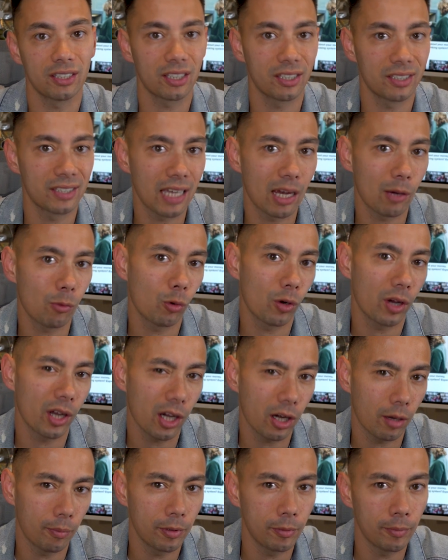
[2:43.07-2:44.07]
because that will
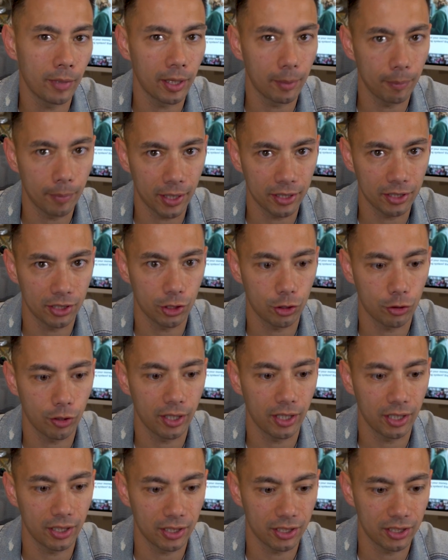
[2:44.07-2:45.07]
help you make better
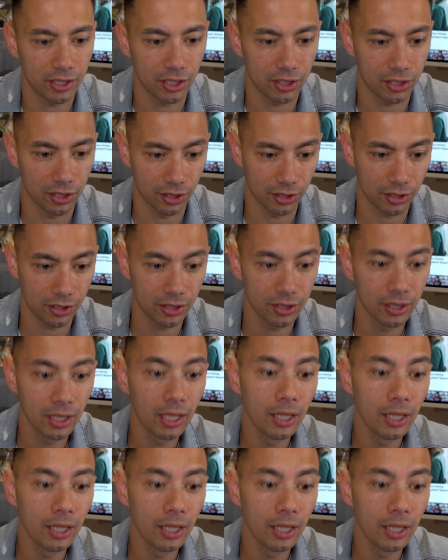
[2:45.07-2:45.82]
trading decisions.